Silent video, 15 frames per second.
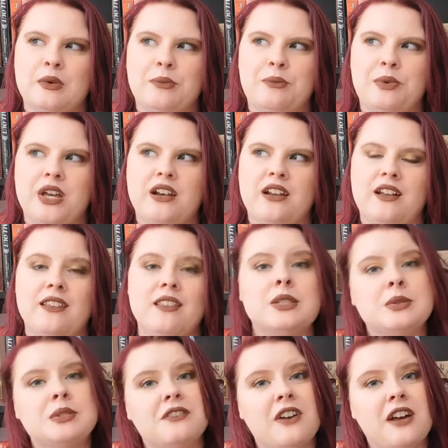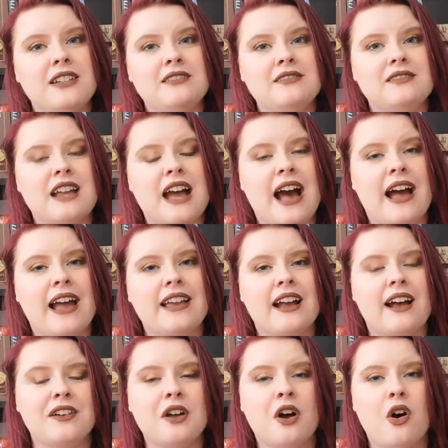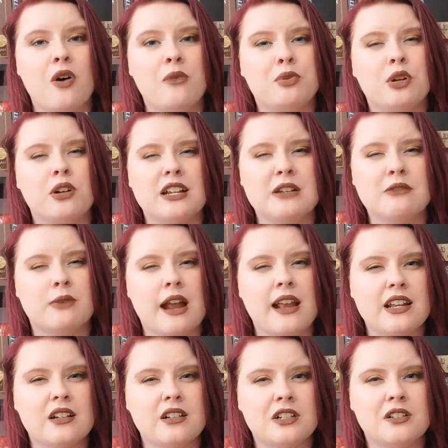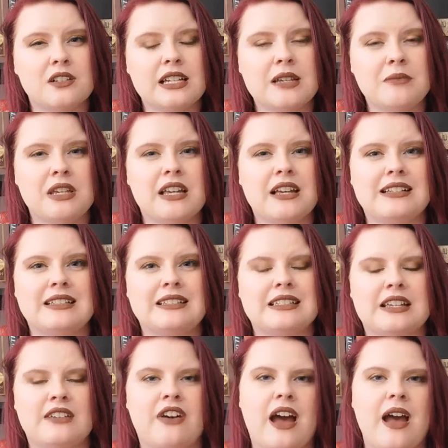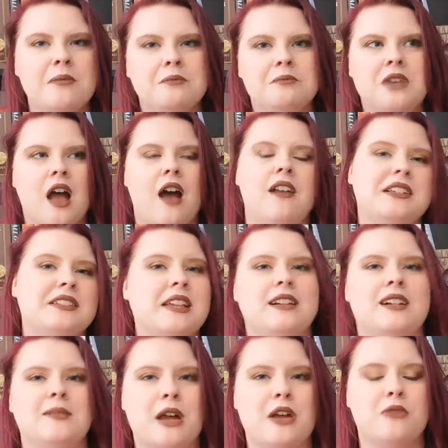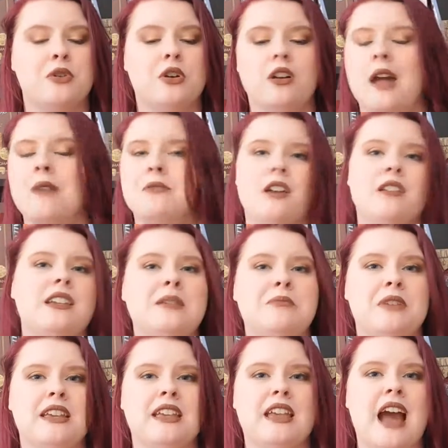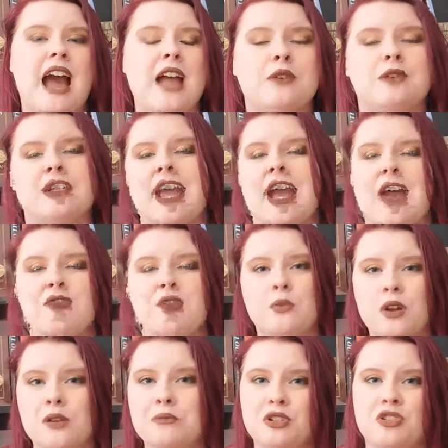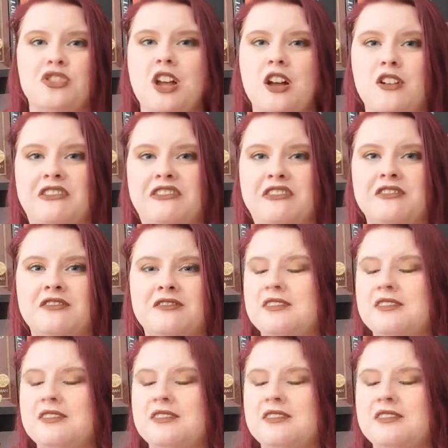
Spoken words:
But this was fun. I unhaul pretty regularly because if I'm not excited about a book, I'm not keeping it. I only have the one bookshelf.